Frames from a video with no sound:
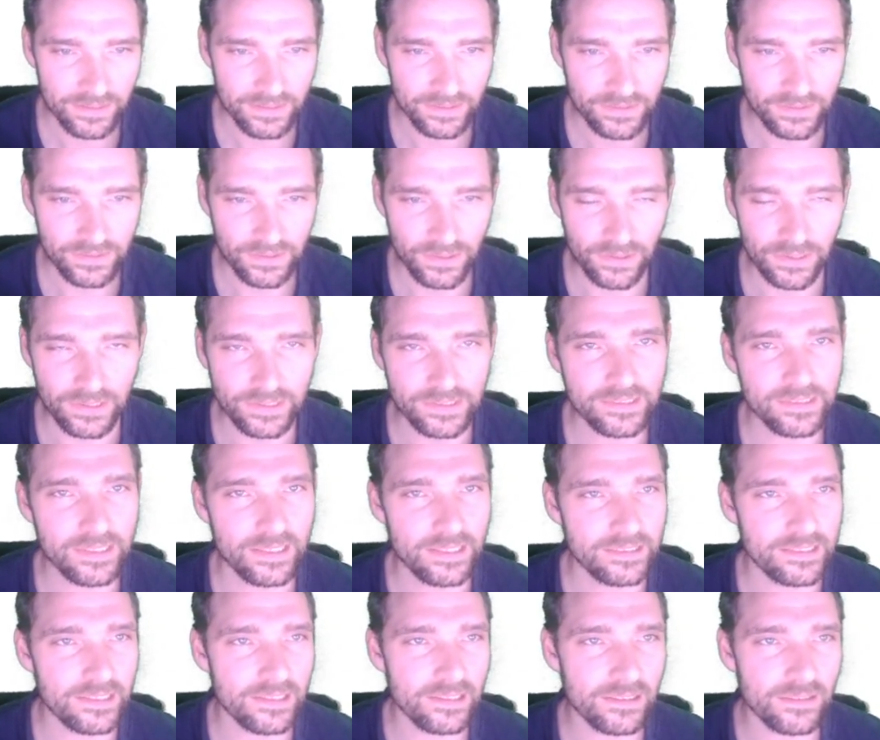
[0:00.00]
So it's
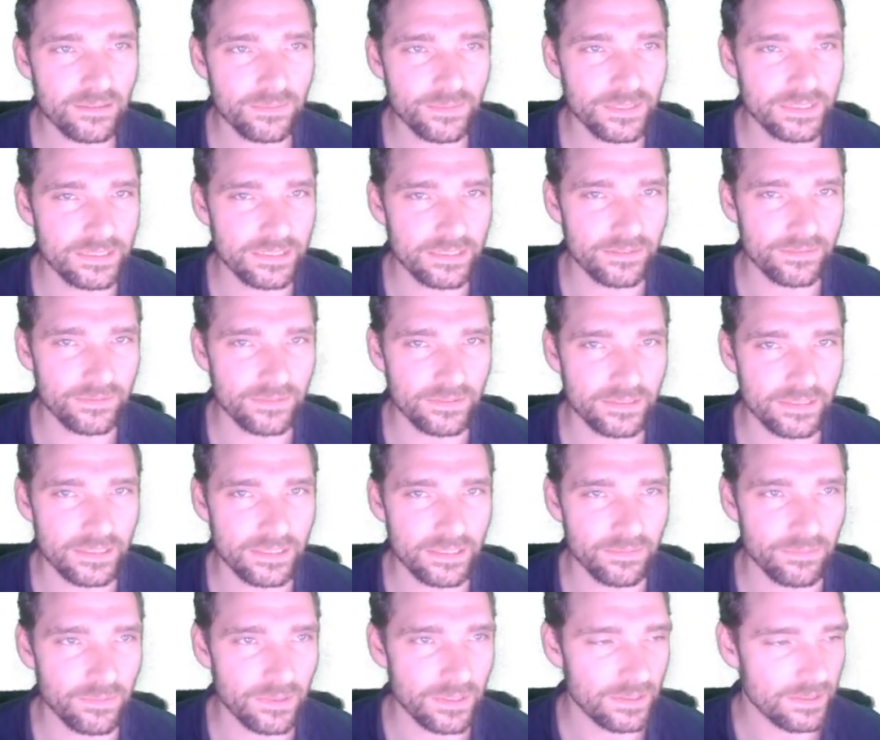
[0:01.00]
it's a little bit different
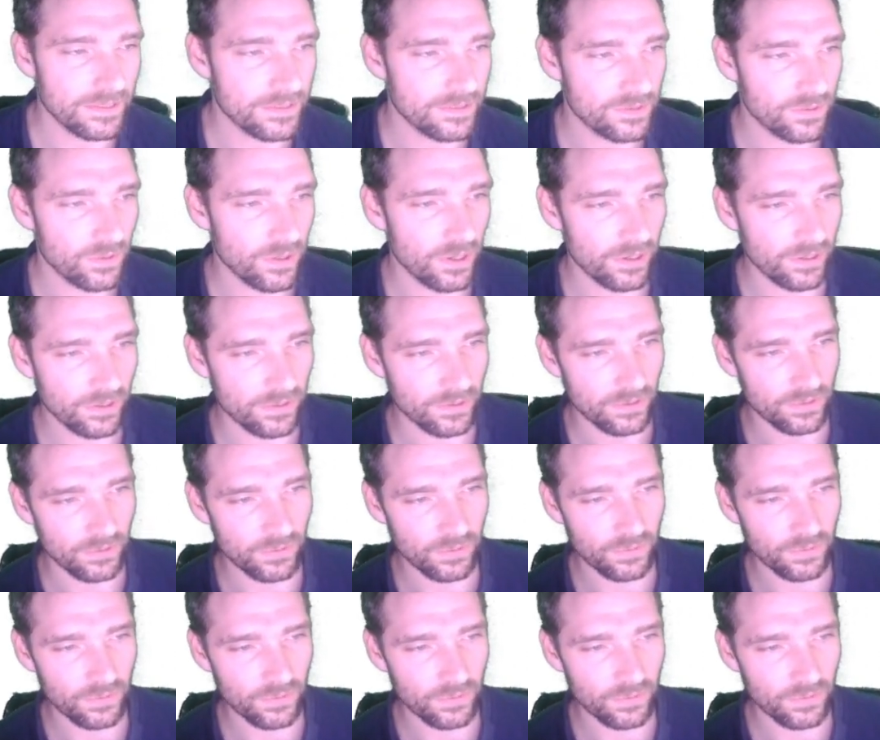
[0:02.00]
than what is going to